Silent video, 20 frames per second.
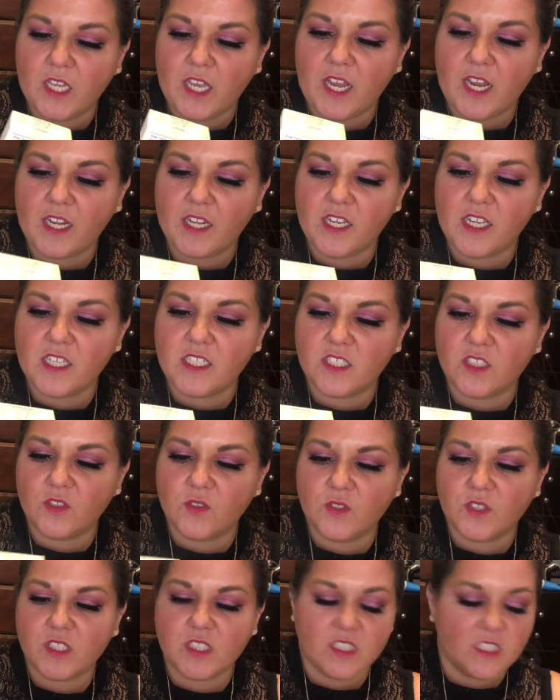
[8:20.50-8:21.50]
Acne
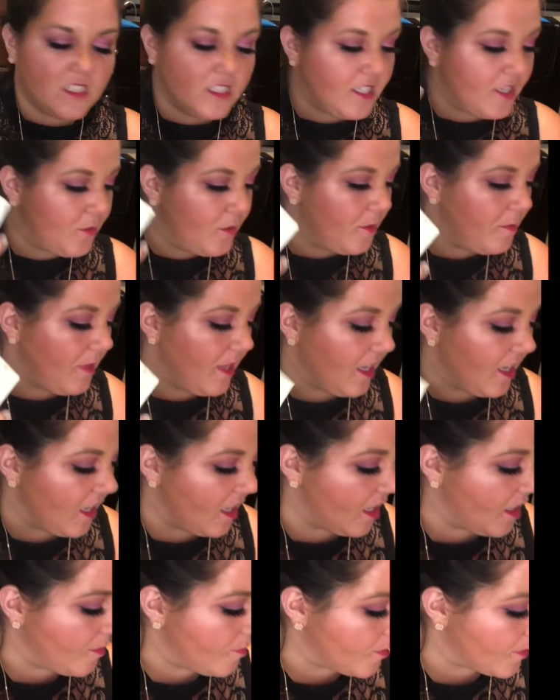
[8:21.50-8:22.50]
Solutions liquid
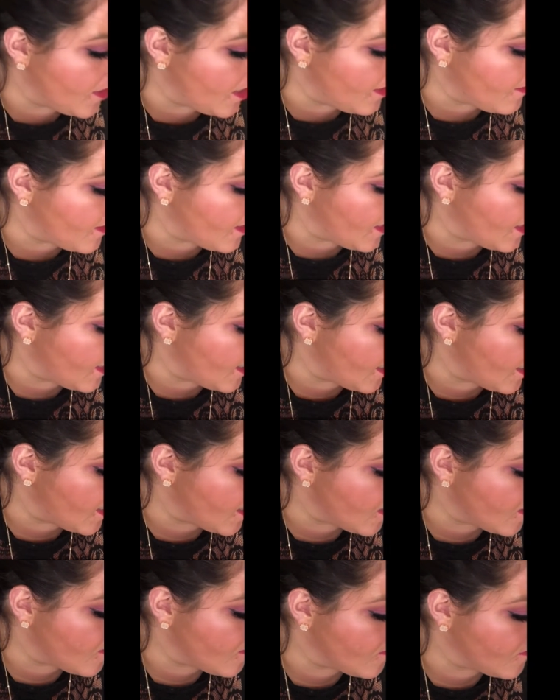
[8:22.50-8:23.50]
makeup, and then I
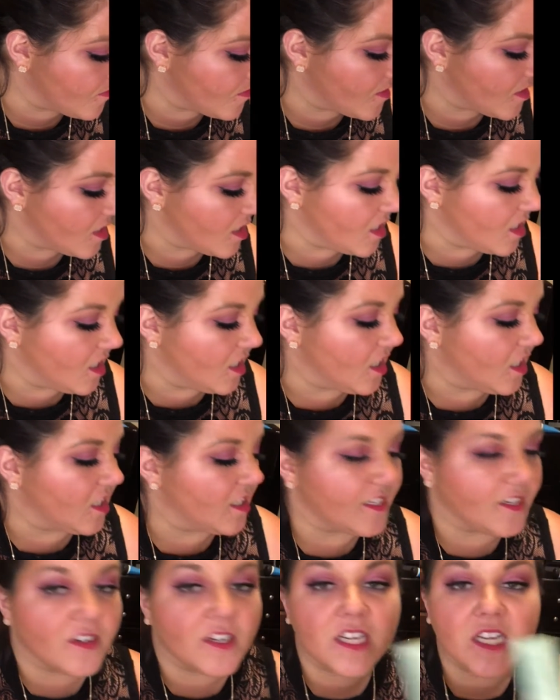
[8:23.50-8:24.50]
have
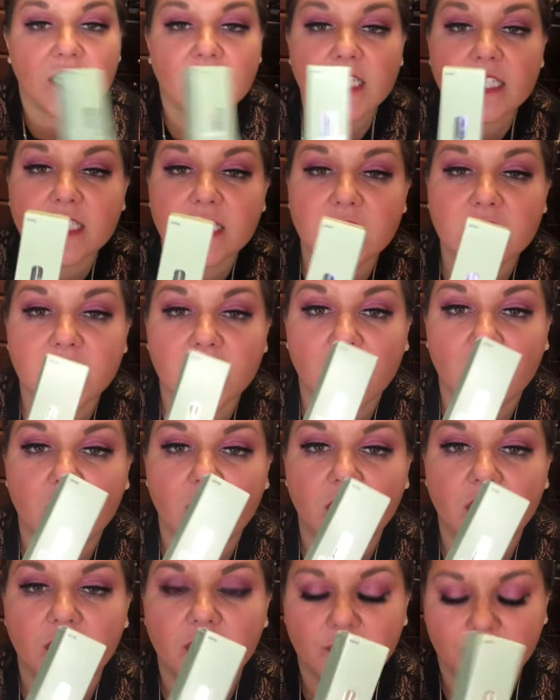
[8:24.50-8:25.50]
clearing
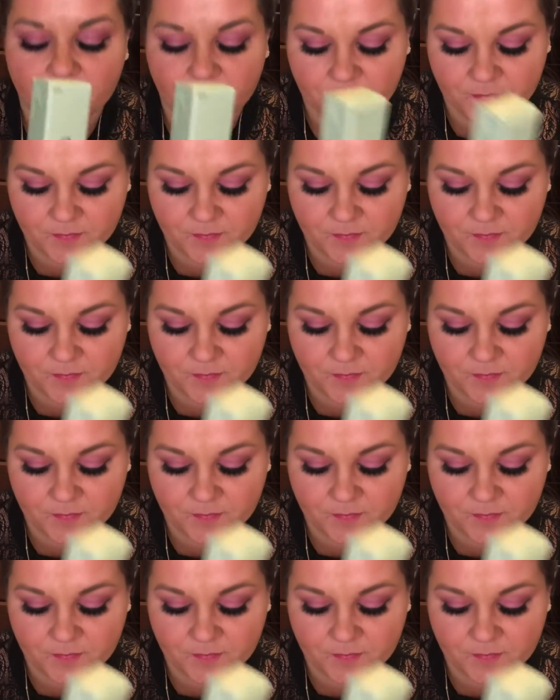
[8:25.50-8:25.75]
concealer,